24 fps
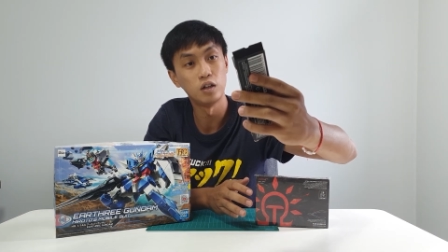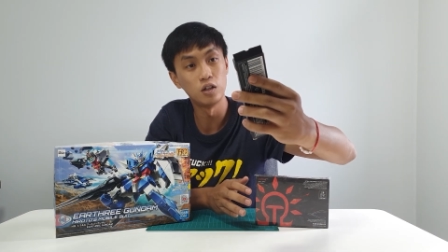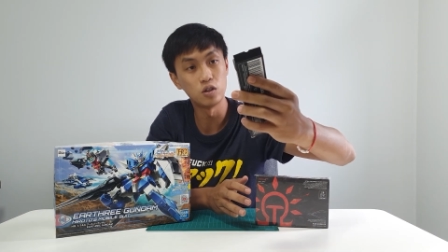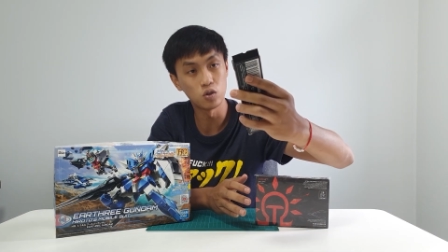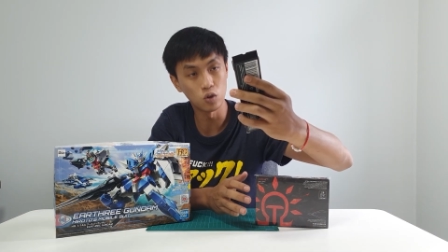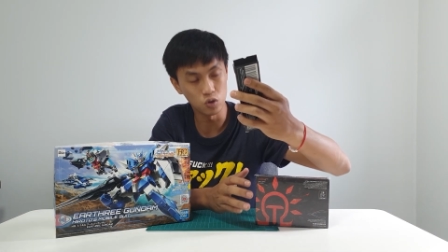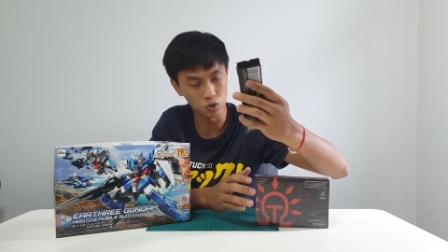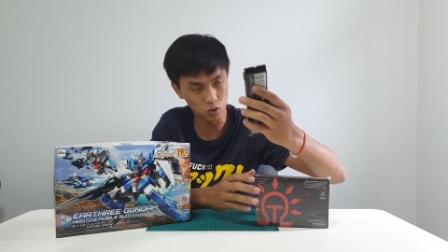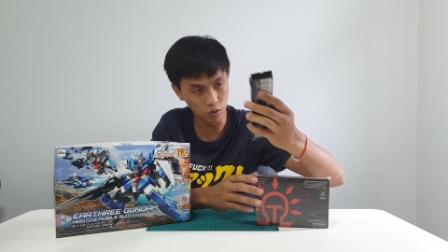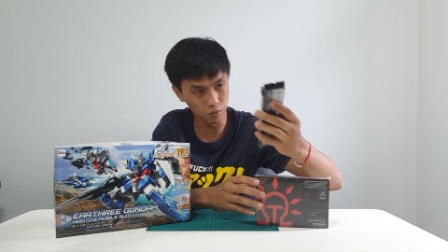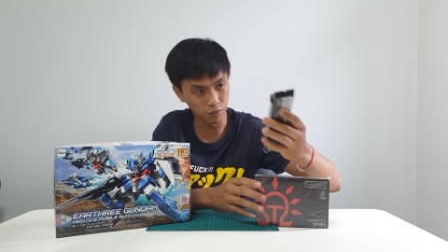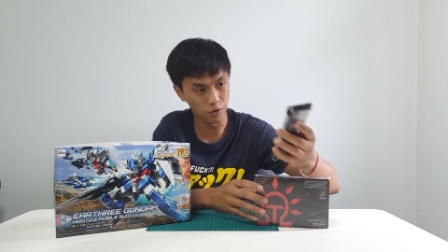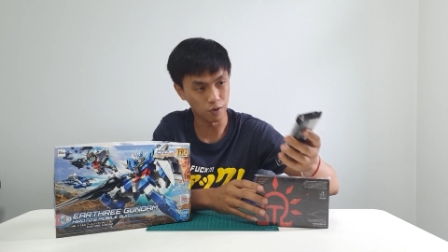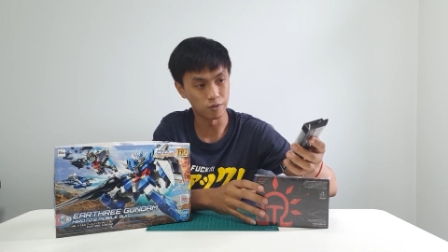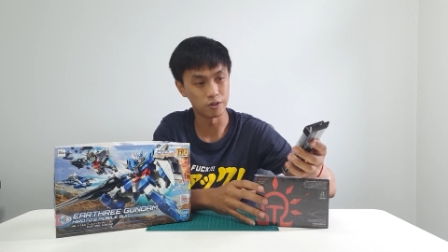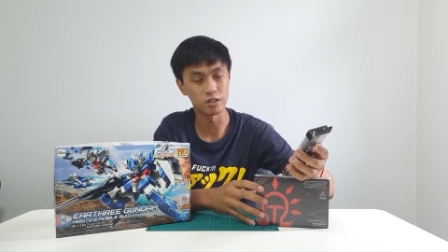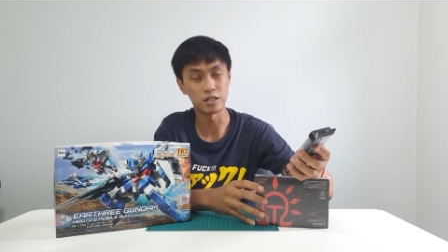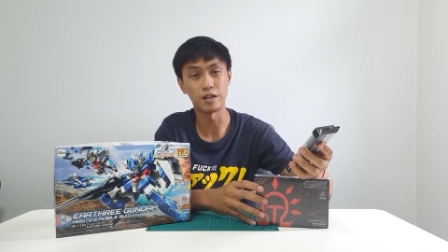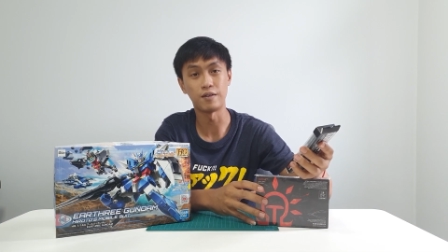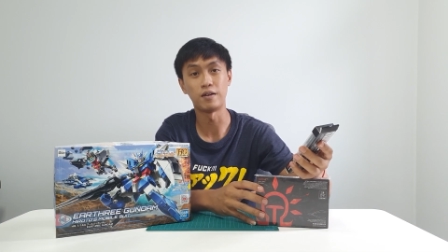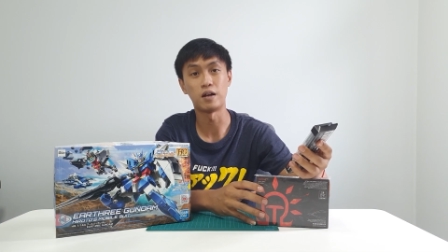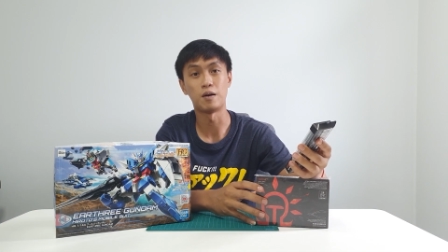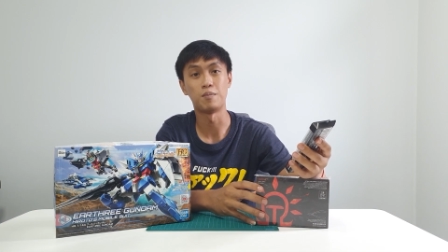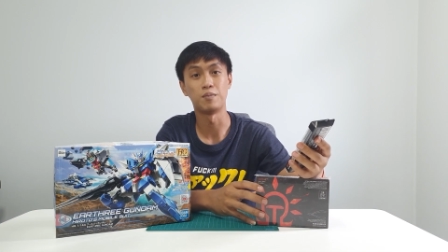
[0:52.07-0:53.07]
It's also from the
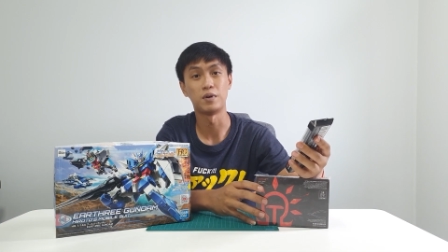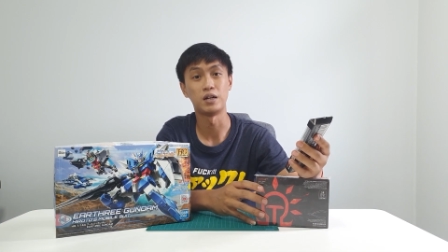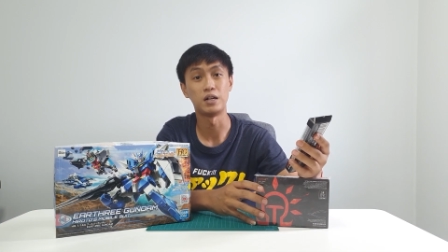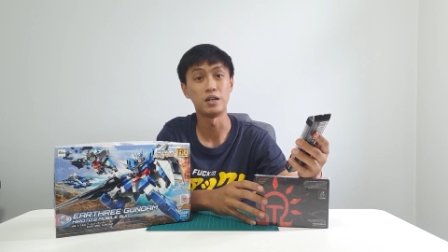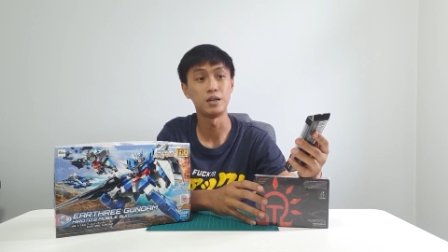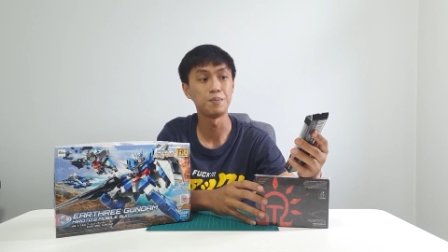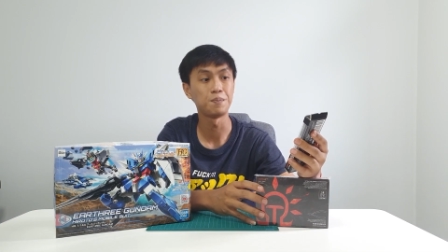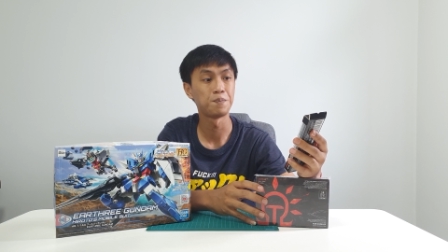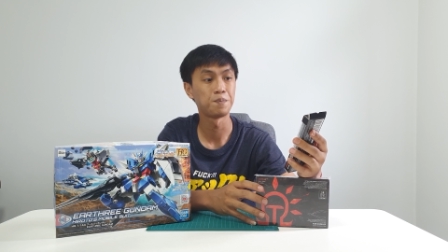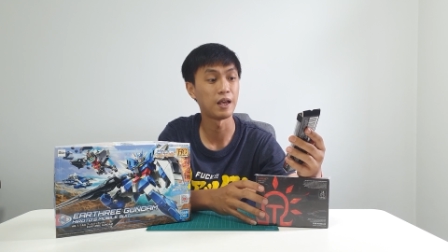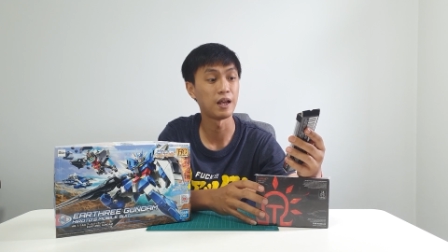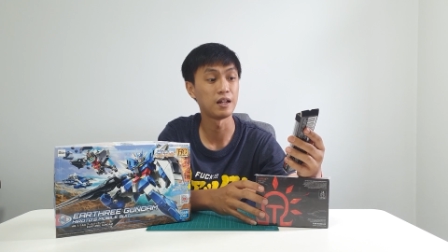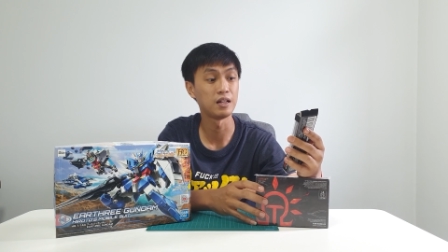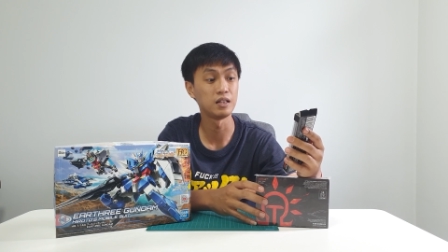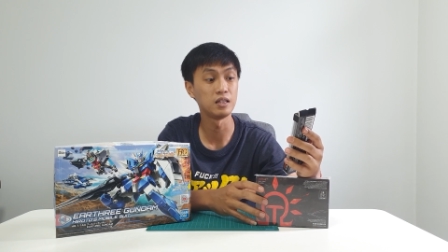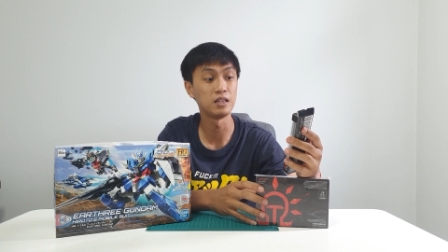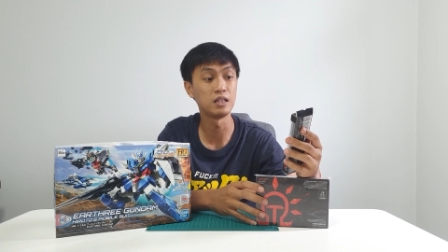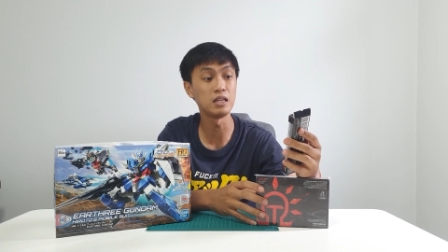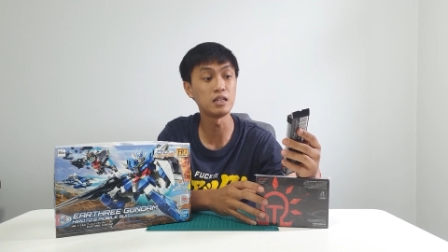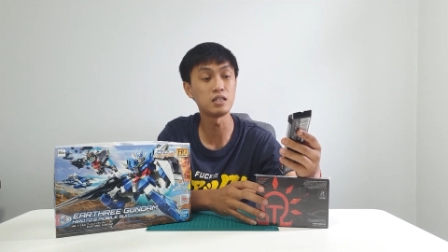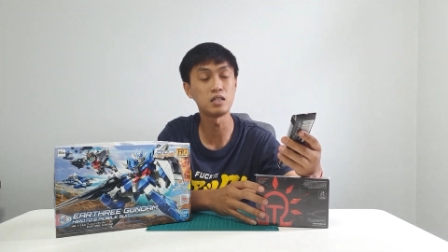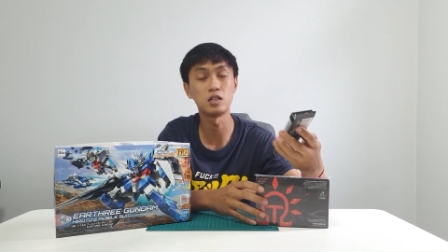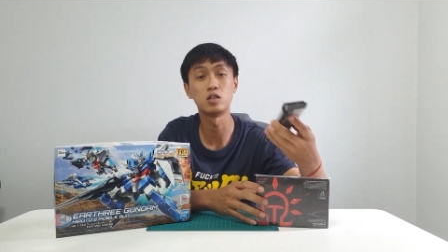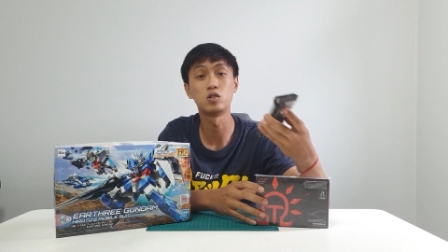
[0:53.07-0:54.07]
same company,
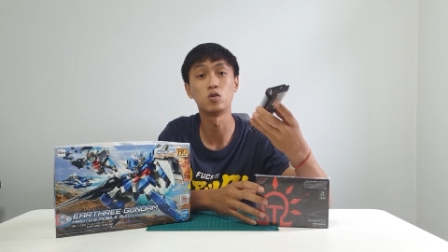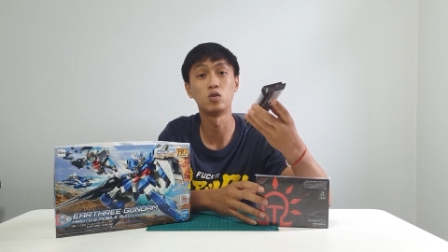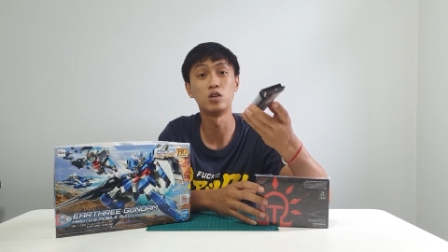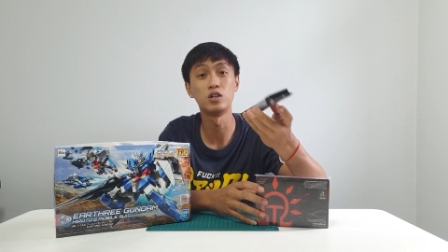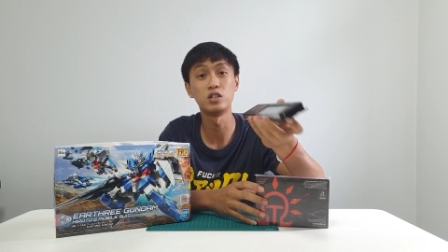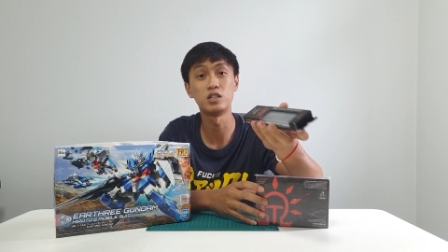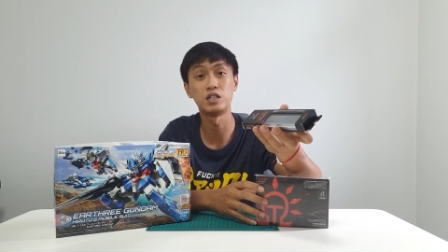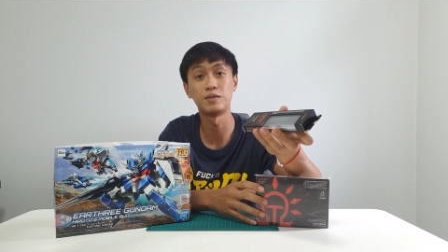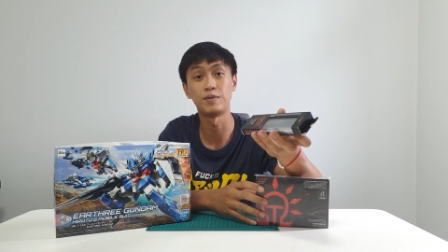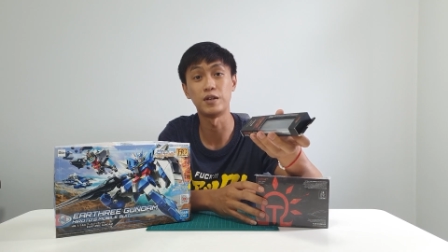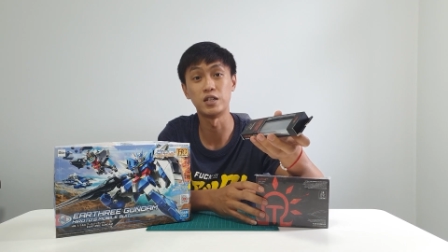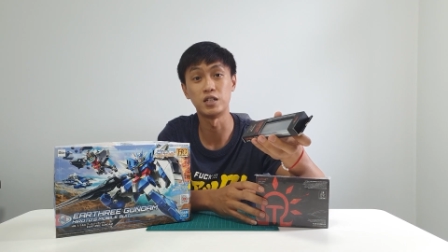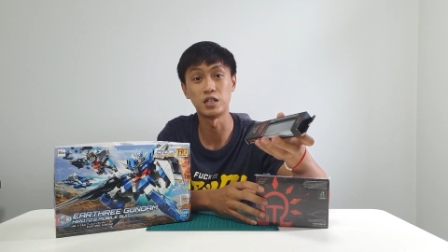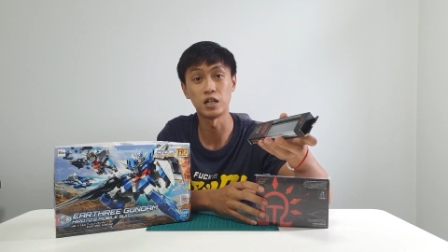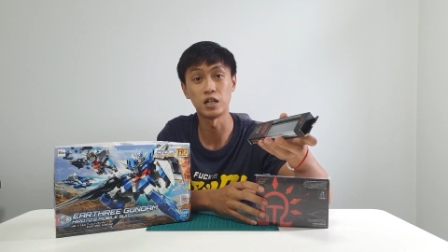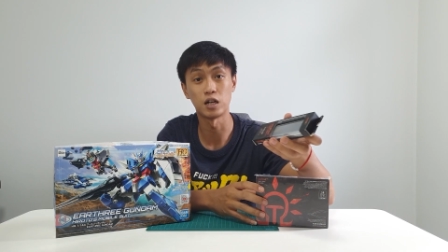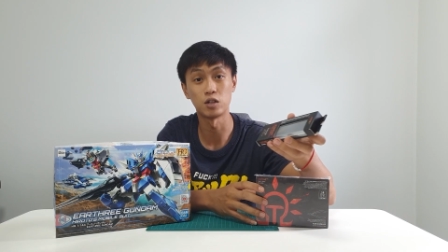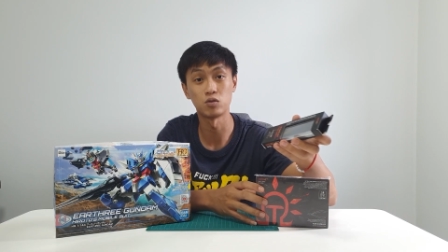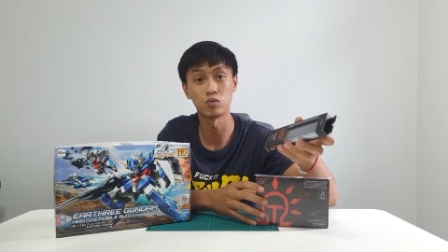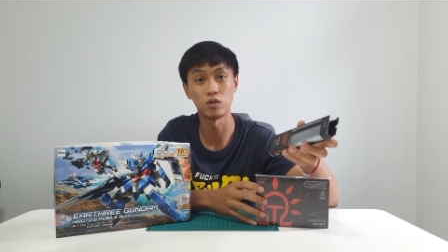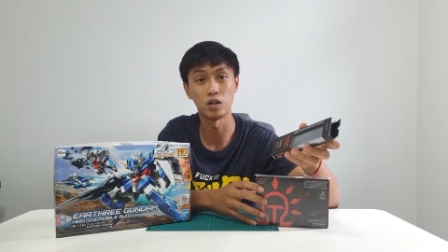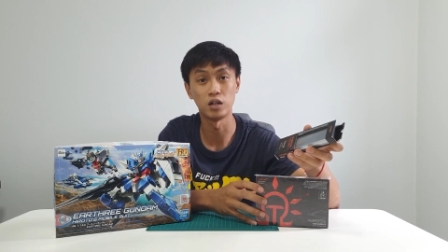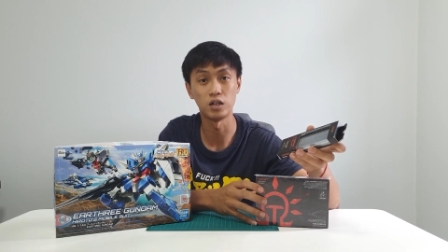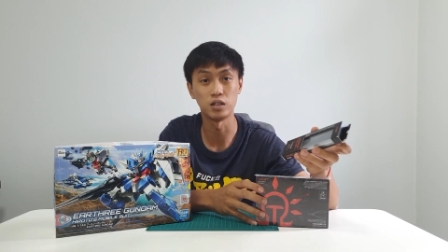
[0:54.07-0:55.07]
and this is only been
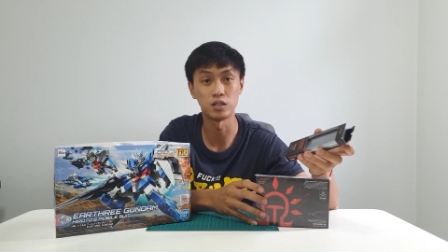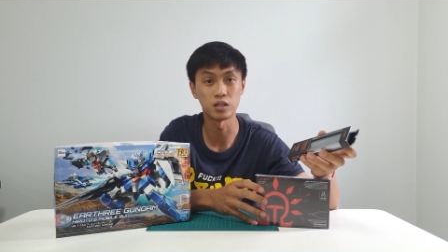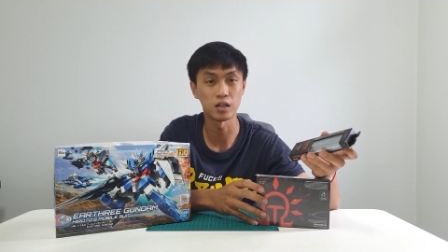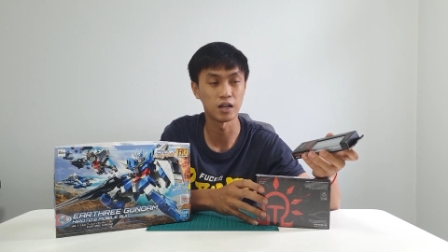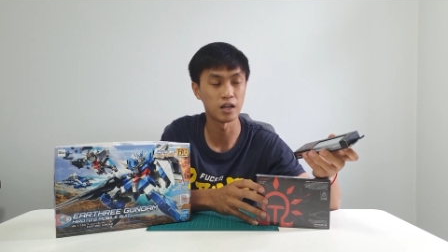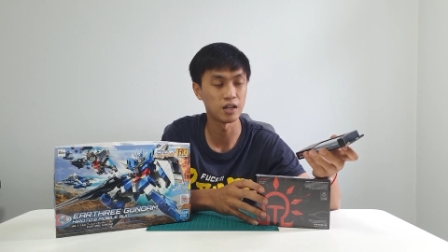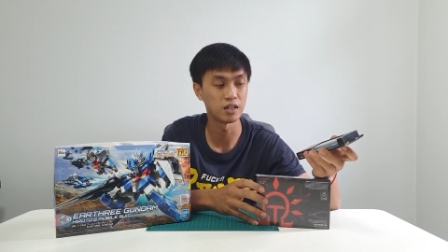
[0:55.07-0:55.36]
just released,